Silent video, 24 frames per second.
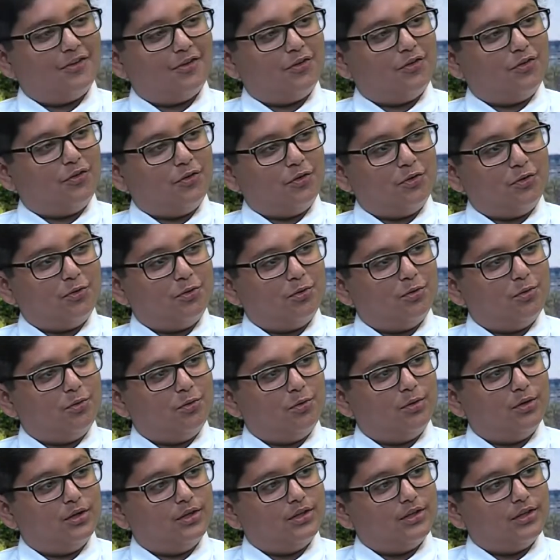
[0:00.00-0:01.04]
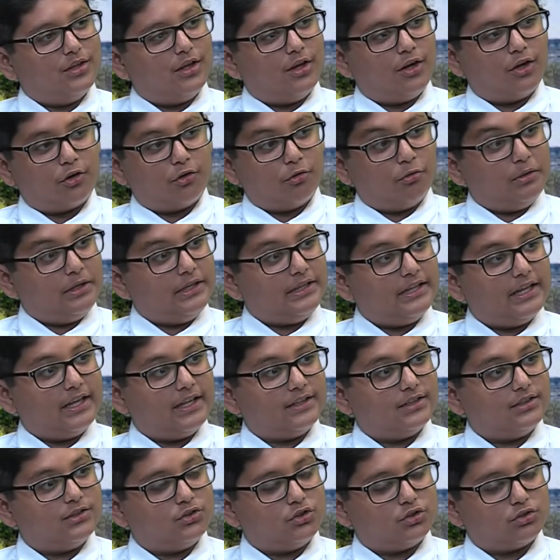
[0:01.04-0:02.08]
do you agree
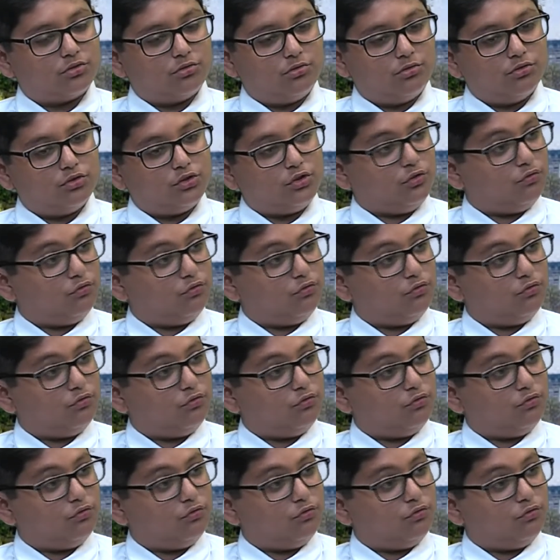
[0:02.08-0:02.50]
that schools